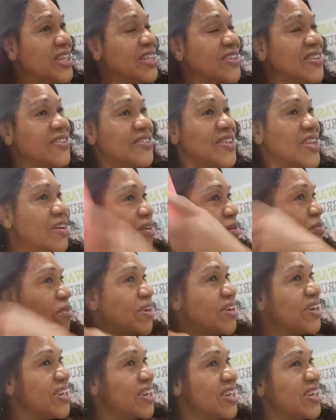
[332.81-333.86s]
So I'm
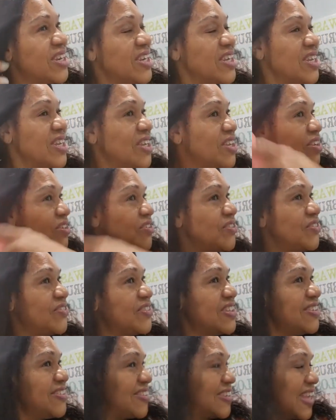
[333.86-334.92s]
gonna use
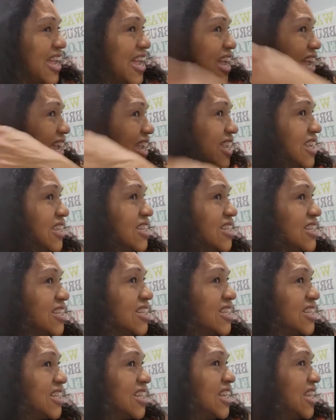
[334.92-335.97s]
this guy,
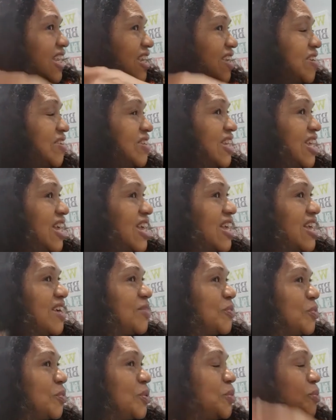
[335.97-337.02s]
and
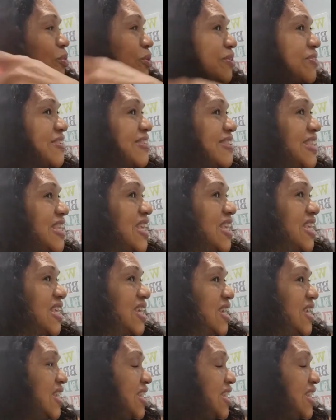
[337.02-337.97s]
we will see